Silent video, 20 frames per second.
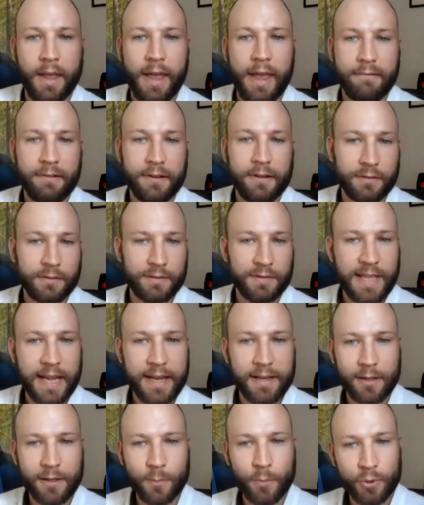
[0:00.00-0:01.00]
Areas of
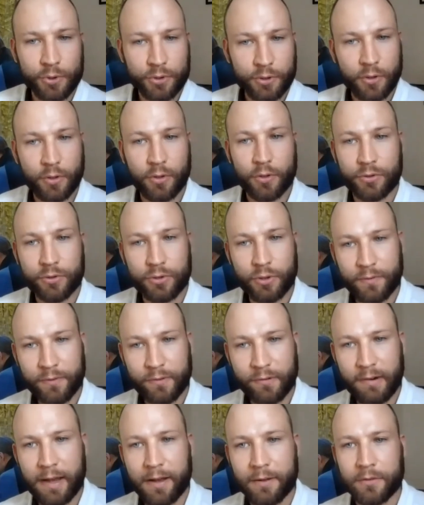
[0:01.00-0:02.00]
standing water or
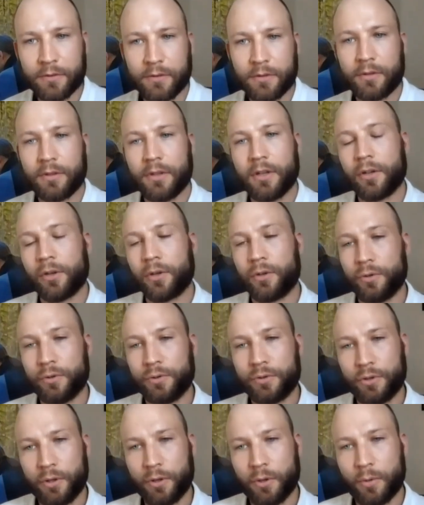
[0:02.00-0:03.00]
soft ground can
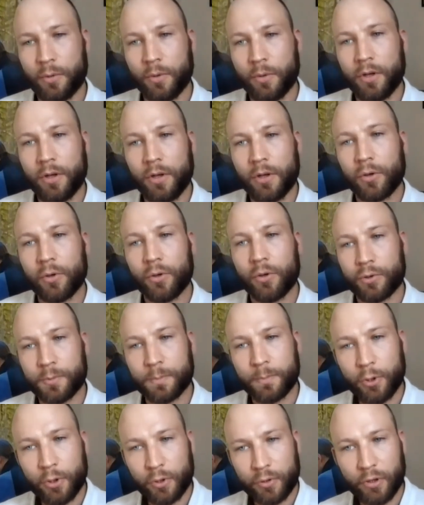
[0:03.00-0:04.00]
also cause
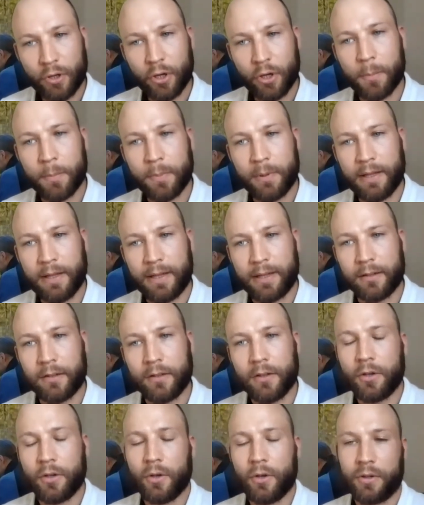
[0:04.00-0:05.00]
poorer coupling
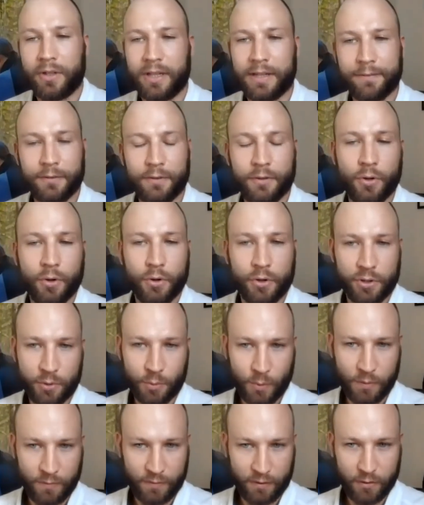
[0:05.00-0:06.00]
or even
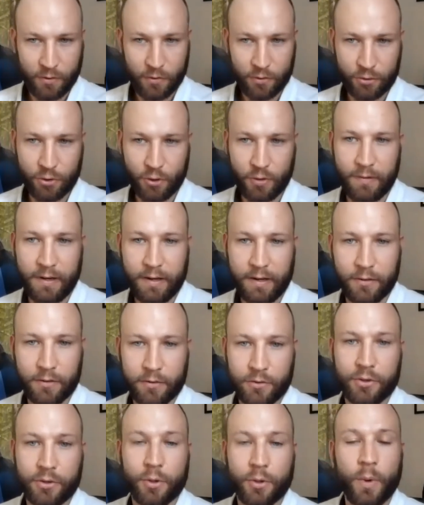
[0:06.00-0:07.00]
noise within your shot
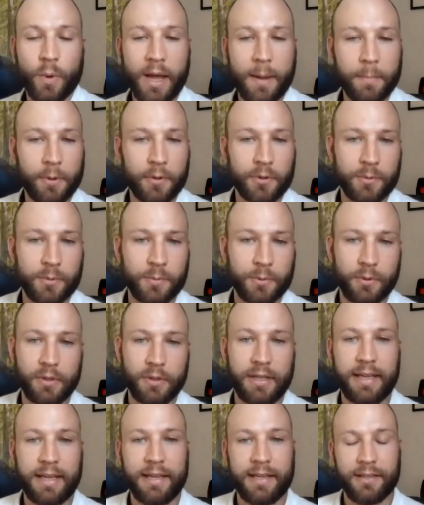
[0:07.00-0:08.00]
record. So where
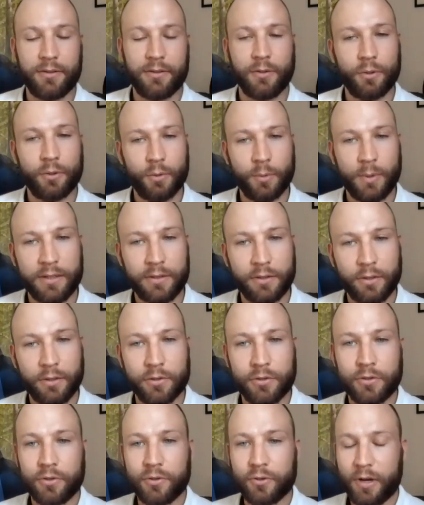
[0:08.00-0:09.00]
possible, it is always
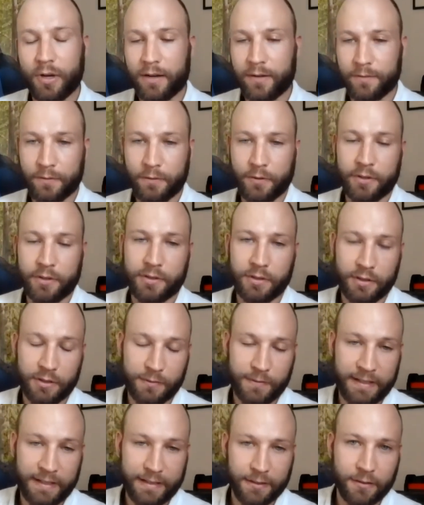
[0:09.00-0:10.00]
good to try and avoid
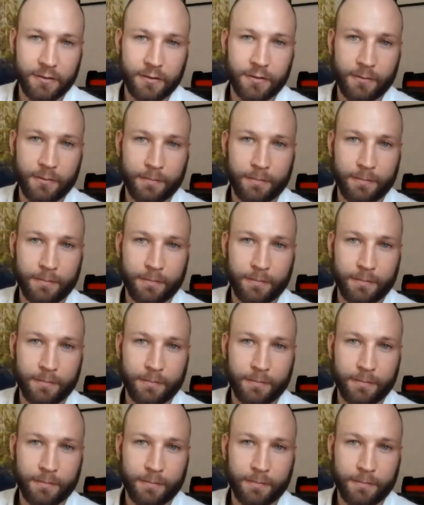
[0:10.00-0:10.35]
such features.